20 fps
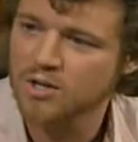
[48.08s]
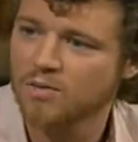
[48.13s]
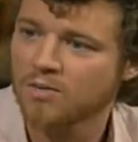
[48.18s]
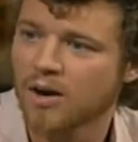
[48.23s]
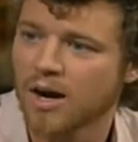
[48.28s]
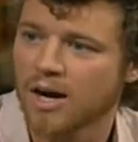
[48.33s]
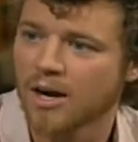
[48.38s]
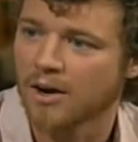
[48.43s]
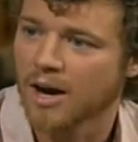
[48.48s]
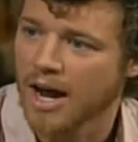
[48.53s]

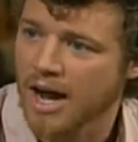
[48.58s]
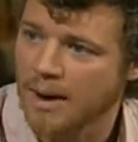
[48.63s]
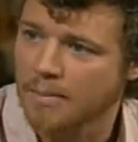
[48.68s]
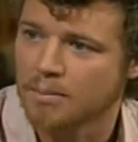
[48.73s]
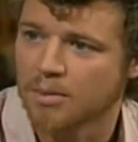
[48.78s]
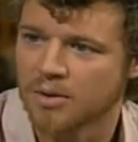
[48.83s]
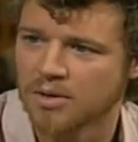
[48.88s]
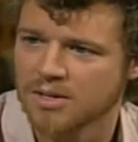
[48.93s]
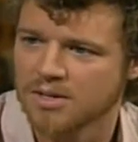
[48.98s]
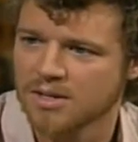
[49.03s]
fire,
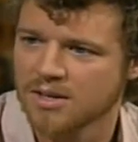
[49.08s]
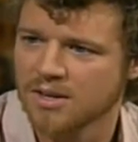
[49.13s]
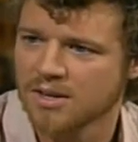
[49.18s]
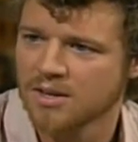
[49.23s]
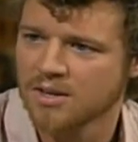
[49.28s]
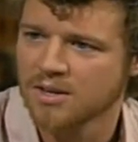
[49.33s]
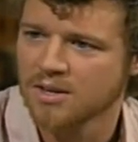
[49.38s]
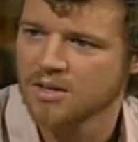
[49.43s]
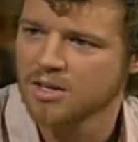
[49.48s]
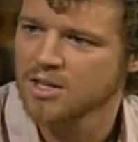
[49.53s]
embers,
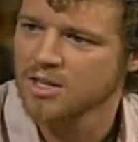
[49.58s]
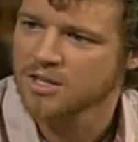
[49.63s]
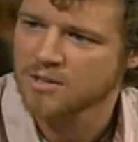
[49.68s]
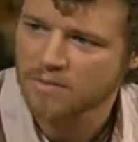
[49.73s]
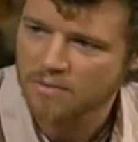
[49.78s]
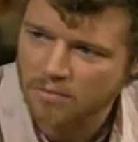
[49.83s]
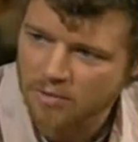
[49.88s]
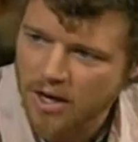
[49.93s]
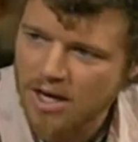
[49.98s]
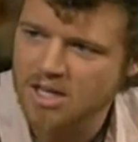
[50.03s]
just
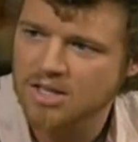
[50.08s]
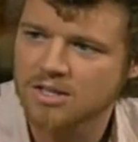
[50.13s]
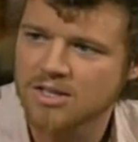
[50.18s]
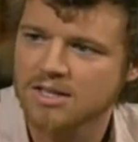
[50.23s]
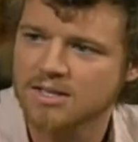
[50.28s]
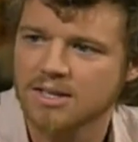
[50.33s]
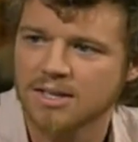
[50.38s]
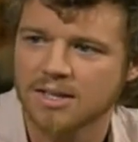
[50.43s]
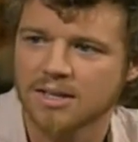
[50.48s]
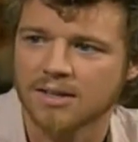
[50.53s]
freshly
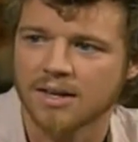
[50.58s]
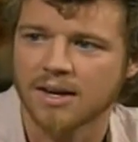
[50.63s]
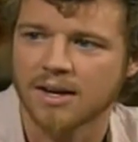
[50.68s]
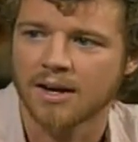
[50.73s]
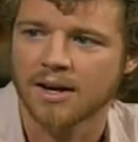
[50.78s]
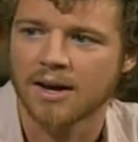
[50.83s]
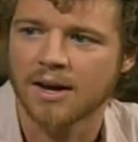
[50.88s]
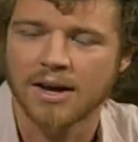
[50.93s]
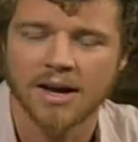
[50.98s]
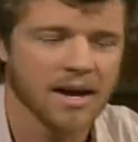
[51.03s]
sitting
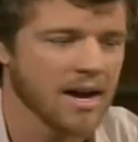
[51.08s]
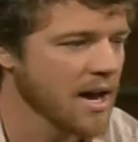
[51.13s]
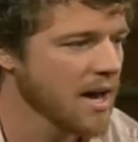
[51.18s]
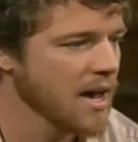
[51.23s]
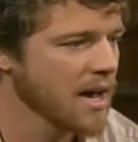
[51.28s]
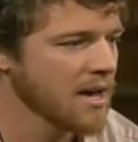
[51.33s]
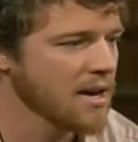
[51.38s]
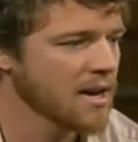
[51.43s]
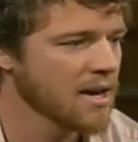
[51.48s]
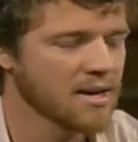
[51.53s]
there,
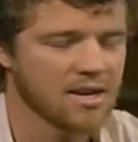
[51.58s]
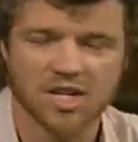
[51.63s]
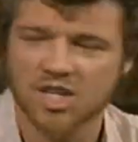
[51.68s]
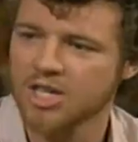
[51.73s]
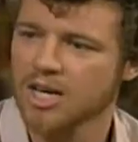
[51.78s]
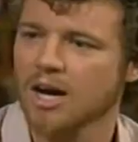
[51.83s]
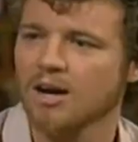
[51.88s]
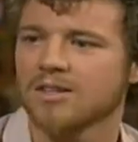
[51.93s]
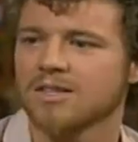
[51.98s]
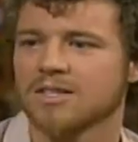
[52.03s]
and a
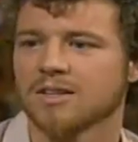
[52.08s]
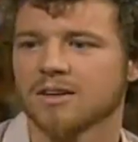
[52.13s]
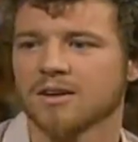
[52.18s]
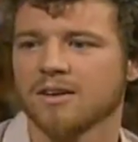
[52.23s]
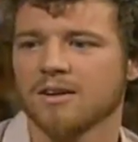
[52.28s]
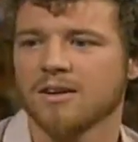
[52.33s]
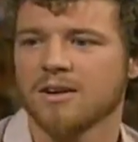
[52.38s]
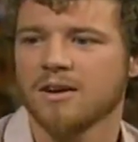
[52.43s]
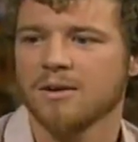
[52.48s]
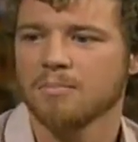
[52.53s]

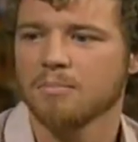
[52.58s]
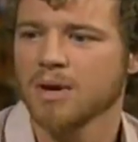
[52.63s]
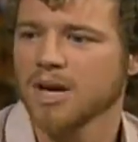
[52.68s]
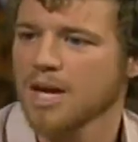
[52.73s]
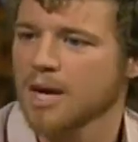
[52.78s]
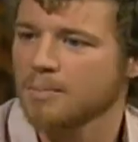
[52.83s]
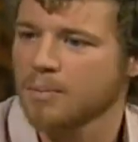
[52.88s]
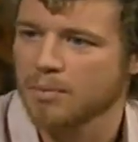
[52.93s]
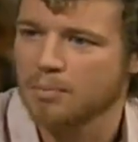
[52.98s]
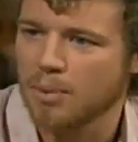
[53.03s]
shelter
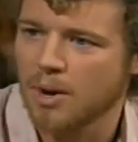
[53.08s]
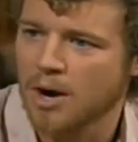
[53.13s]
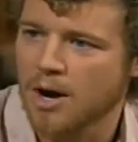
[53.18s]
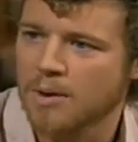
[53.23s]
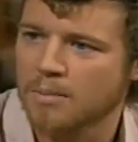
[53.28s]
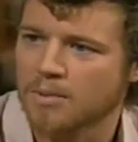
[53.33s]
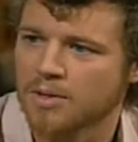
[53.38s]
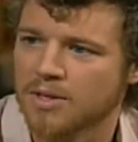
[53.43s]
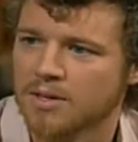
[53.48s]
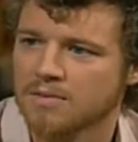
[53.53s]
made up of
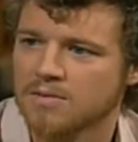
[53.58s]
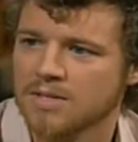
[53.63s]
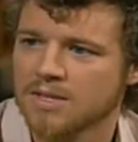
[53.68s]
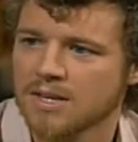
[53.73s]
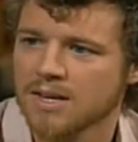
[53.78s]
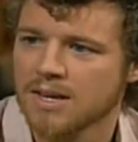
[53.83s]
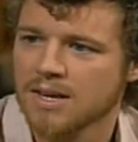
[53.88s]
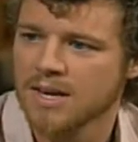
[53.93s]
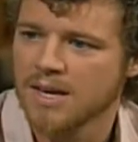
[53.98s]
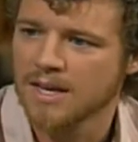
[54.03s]
palm
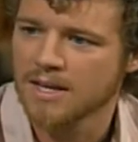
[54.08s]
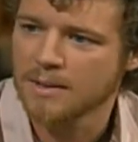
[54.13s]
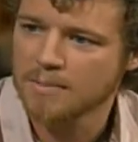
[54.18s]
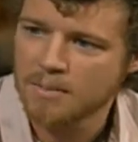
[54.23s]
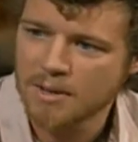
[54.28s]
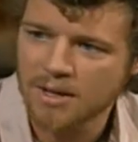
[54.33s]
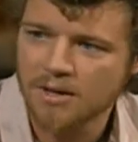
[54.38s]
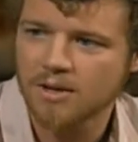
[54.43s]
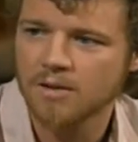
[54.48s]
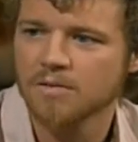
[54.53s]
leaves in the
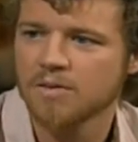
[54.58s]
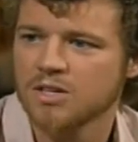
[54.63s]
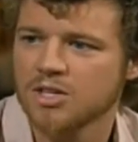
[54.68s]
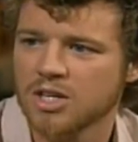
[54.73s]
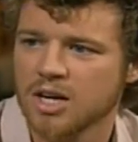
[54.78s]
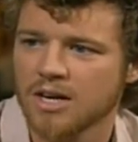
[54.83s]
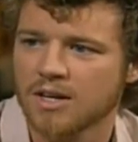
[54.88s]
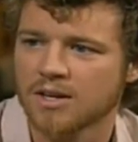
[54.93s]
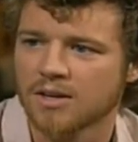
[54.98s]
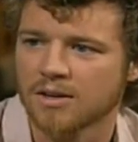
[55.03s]
middle of the
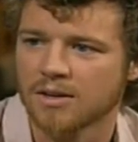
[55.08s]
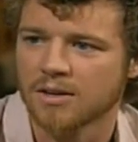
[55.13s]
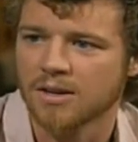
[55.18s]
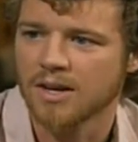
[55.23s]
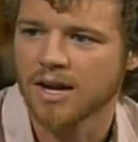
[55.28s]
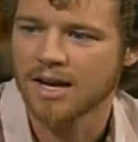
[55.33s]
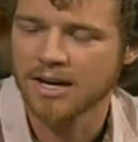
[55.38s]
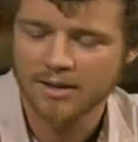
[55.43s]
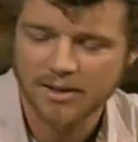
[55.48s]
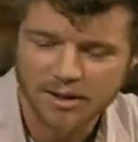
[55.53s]
jungle,
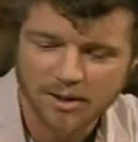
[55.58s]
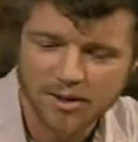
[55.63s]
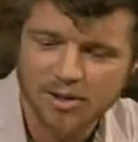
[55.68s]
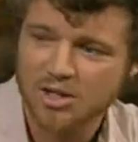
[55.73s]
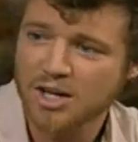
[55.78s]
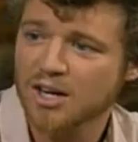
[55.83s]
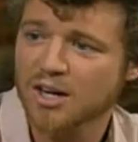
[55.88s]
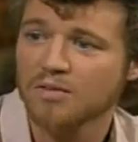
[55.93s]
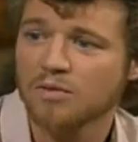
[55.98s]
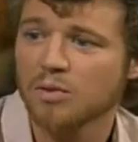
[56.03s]
and a little
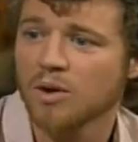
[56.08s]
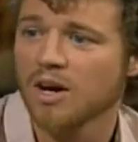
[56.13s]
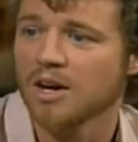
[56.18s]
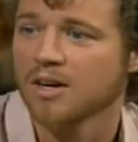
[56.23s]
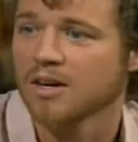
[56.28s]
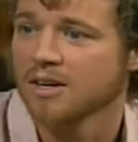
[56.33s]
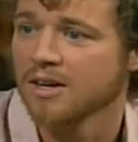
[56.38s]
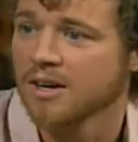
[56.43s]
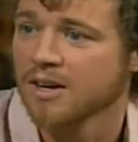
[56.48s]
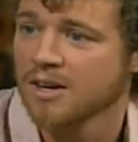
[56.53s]
jug of
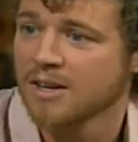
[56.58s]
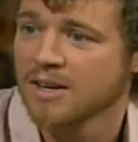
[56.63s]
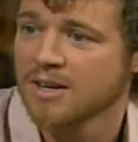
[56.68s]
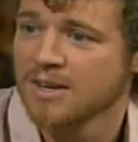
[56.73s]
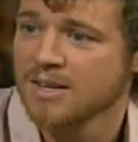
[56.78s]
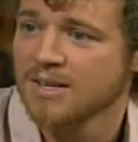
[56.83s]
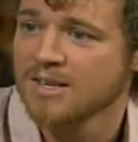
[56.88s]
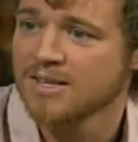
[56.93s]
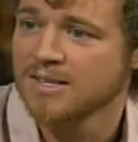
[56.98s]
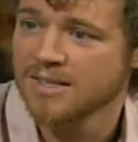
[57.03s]
water
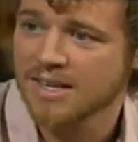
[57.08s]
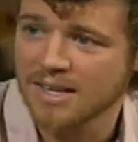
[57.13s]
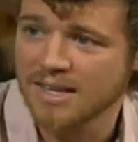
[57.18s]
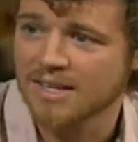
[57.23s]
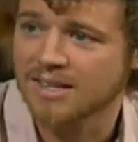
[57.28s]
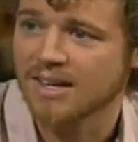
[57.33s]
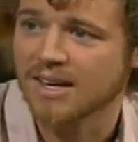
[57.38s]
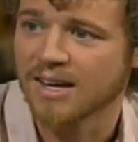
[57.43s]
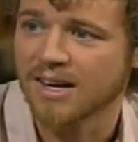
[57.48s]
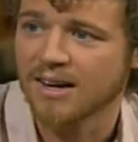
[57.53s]

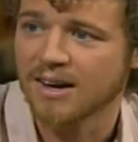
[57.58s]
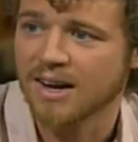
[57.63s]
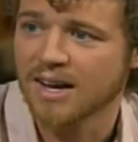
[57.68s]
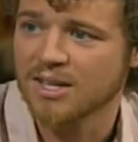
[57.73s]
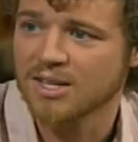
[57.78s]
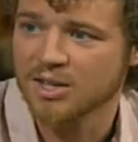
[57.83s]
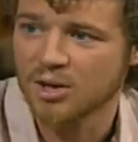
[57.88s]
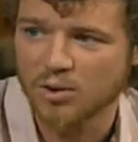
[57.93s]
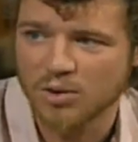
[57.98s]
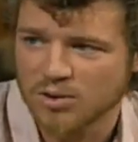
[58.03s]
sitting there.
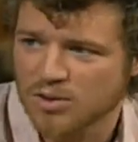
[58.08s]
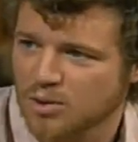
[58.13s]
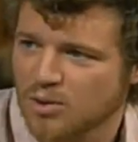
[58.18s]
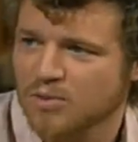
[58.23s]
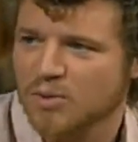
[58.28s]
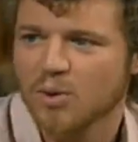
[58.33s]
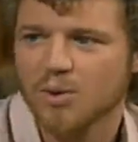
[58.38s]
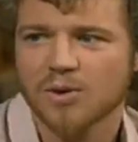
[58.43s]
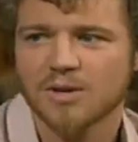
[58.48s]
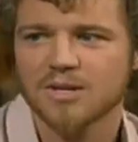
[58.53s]
And so
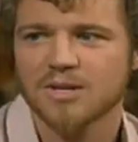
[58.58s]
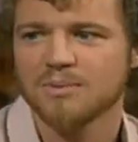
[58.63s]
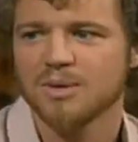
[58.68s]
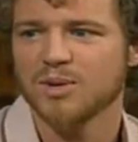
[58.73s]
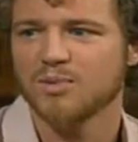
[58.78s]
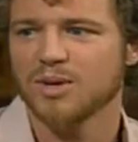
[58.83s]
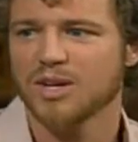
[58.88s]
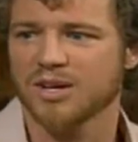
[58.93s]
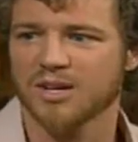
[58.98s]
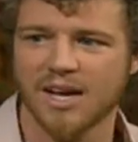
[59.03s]
of course, I
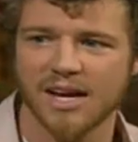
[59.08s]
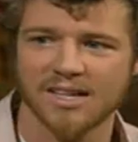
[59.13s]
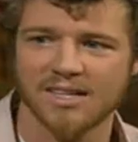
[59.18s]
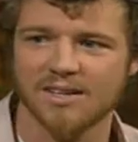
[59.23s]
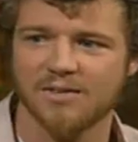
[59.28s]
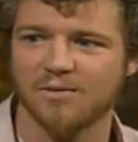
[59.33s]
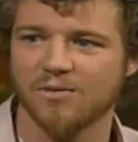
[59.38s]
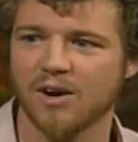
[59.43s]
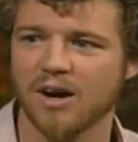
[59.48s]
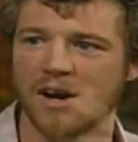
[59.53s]
mean, we
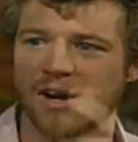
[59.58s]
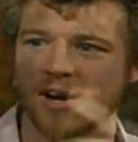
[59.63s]
collected